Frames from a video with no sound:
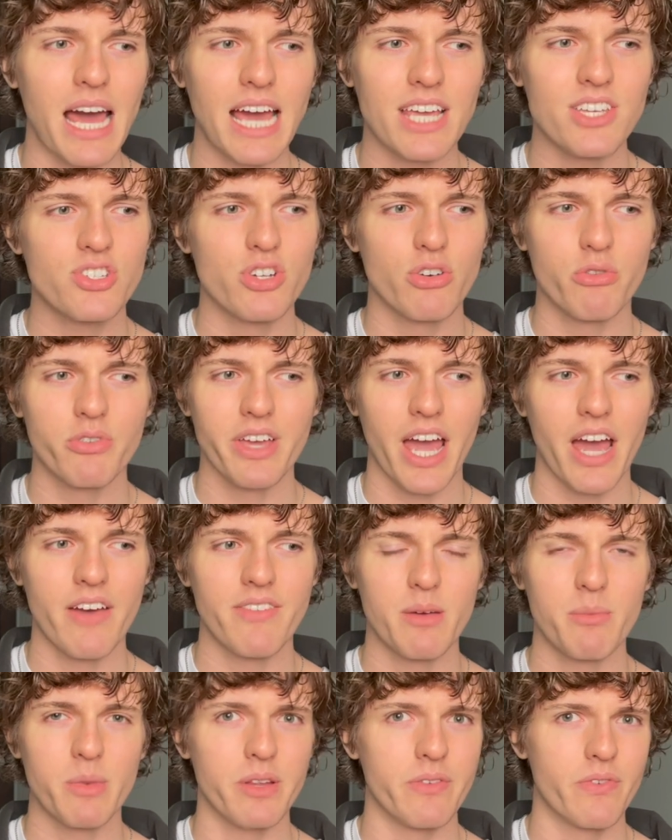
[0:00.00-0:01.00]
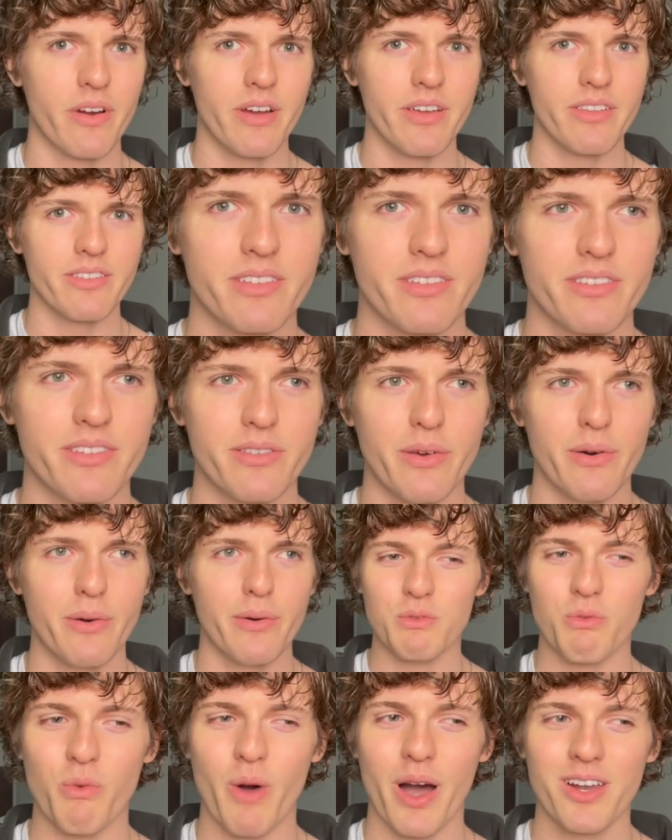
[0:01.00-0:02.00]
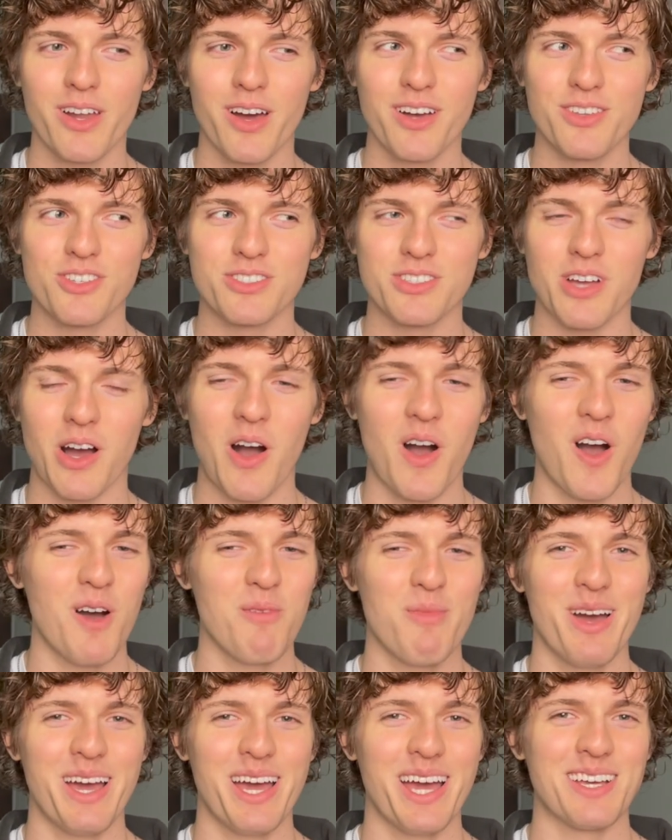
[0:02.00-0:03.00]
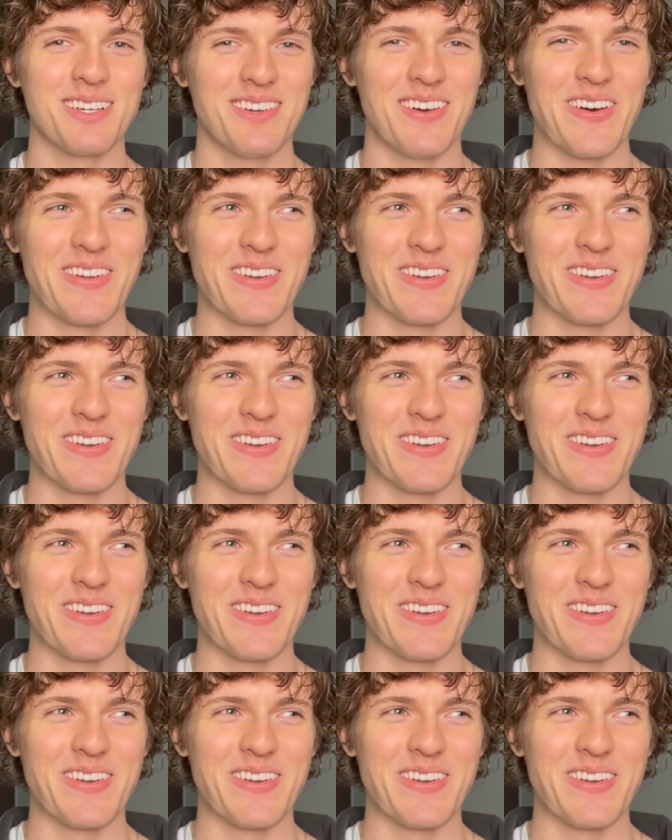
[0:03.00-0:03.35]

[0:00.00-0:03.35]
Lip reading: I just don't really have that many friends. So why not just hop my ass on